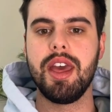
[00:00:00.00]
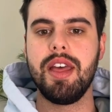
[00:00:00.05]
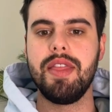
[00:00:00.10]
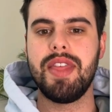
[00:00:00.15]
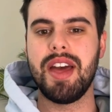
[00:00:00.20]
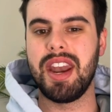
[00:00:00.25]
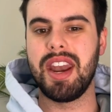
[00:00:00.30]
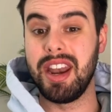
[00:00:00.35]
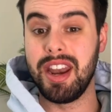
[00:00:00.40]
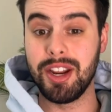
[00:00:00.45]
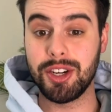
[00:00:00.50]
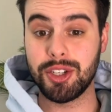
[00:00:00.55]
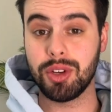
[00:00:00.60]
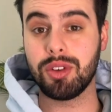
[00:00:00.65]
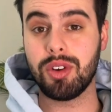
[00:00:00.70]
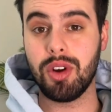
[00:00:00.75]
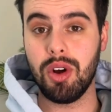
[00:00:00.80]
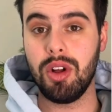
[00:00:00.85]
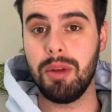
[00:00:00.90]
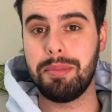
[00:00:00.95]
that initial
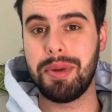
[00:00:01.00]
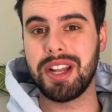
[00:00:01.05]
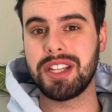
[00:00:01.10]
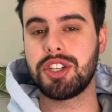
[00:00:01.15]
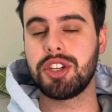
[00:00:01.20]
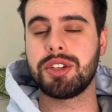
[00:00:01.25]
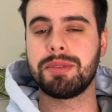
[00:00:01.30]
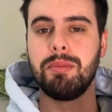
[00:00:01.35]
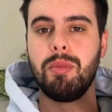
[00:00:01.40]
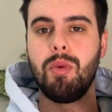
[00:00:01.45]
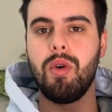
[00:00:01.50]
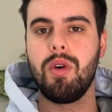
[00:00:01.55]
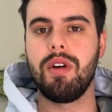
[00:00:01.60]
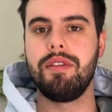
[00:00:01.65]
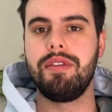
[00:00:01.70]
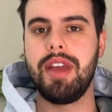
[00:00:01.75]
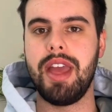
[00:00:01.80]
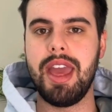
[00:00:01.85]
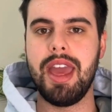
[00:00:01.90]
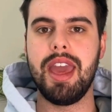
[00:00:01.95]
call, but it's just more of
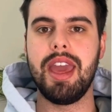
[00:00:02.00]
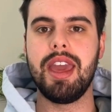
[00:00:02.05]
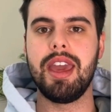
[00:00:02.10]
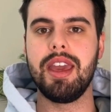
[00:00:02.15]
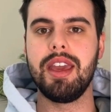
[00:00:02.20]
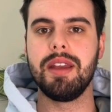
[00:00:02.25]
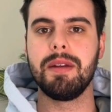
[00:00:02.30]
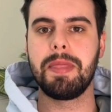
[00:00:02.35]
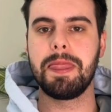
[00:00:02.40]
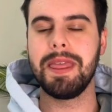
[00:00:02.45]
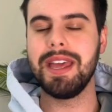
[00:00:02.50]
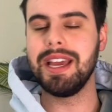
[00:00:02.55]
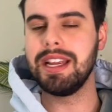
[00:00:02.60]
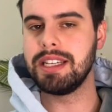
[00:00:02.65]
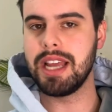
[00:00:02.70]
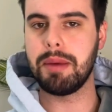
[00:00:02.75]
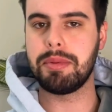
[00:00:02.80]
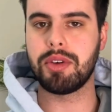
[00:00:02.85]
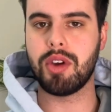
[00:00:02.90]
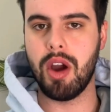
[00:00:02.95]
a
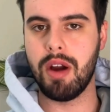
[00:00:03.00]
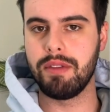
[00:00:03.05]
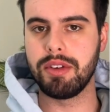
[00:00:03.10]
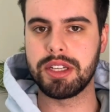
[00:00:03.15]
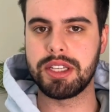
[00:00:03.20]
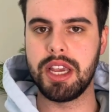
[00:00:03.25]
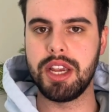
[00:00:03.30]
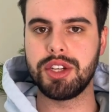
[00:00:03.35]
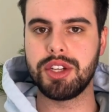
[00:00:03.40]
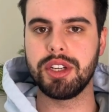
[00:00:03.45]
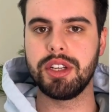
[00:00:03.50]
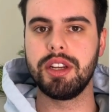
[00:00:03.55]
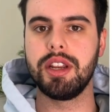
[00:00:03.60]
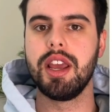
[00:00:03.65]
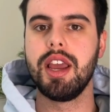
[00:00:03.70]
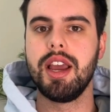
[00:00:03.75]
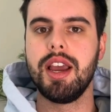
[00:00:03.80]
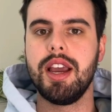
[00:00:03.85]
in-depth conversation.